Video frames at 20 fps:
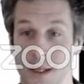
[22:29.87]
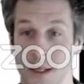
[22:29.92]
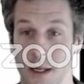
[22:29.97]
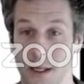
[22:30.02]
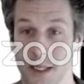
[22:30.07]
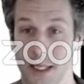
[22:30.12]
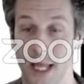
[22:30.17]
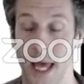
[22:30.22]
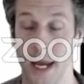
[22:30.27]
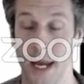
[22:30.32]

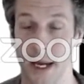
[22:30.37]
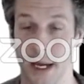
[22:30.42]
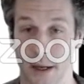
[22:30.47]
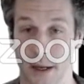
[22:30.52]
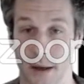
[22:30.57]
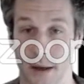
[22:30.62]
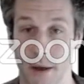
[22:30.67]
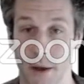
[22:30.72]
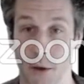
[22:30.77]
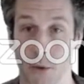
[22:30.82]
setting,
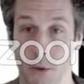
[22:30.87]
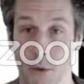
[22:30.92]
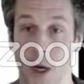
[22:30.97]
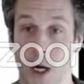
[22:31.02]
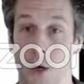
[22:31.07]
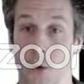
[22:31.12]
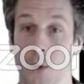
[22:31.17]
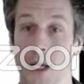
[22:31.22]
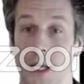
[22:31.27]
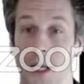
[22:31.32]

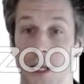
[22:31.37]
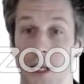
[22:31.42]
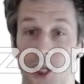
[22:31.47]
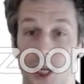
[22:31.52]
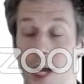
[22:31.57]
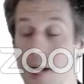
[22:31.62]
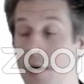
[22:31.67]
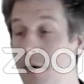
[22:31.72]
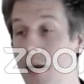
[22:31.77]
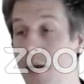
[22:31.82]
where we can
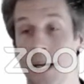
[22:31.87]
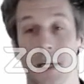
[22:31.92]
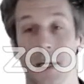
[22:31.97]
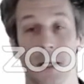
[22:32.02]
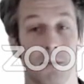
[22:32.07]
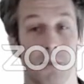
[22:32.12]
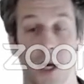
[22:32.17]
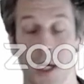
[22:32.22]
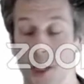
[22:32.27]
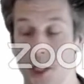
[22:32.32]
generate
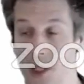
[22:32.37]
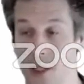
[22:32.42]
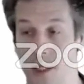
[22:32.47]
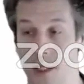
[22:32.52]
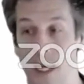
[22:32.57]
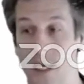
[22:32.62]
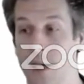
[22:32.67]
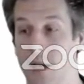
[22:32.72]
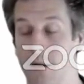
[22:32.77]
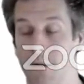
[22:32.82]
as much
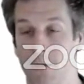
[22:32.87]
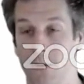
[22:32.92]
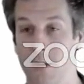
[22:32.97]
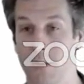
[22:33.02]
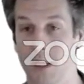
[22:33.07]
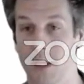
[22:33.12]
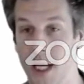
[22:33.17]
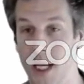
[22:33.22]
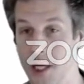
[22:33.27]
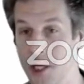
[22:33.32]
data for
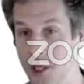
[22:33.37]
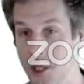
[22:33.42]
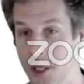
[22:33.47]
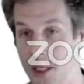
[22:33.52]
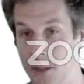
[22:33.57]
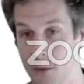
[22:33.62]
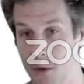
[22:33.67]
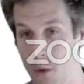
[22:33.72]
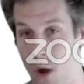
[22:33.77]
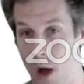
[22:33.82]
imitation
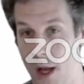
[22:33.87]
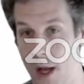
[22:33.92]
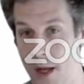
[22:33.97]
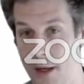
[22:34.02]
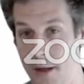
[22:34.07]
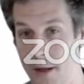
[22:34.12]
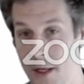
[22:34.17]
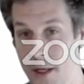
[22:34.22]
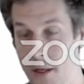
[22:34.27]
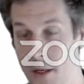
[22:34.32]
as we want.
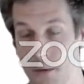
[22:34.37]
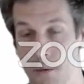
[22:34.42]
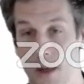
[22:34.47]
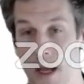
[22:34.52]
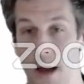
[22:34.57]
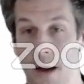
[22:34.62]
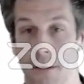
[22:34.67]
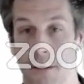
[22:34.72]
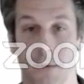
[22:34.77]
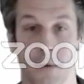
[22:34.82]
We
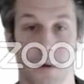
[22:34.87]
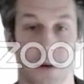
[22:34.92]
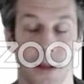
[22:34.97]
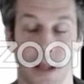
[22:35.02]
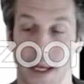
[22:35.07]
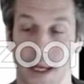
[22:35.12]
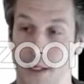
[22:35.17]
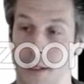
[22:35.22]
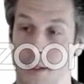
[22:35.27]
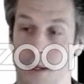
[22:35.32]
have
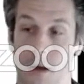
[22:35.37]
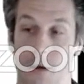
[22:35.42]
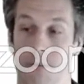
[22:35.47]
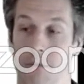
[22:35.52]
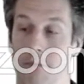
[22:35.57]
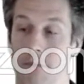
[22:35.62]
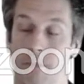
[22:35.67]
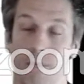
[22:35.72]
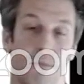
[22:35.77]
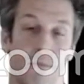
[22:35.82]
like
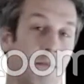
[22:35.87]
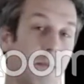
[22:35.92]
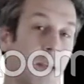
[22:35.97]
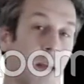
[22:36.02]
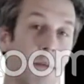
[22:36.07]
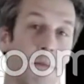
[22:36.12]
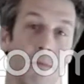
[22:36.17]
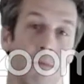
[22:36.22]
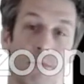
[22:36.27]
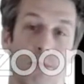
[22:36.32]
some
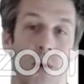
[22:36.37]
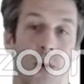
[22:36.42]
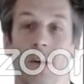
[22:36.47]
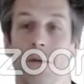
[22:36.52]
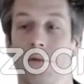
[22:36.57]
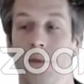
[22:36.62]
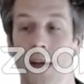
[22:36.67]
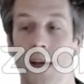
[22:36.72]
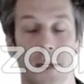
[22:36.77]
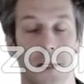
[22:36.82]

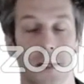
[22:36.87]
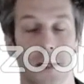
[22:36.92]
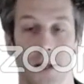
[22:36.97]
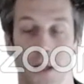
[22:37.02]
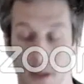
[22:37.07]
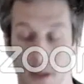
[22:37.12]
perfect